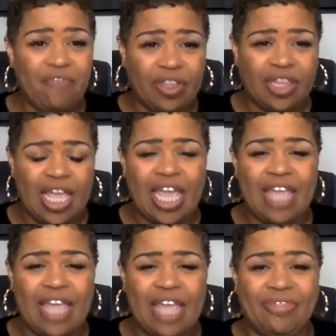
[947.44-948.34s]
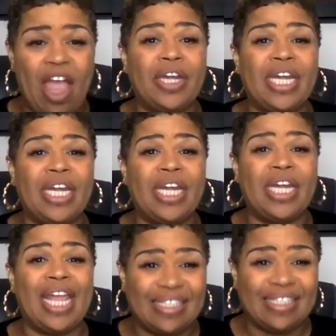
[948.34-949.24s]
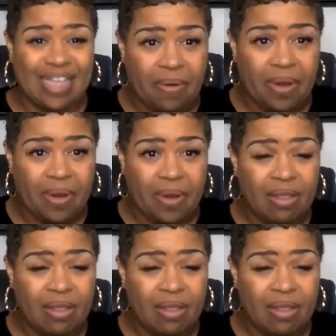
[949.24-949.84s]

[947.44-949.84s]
everything, and they are necessary.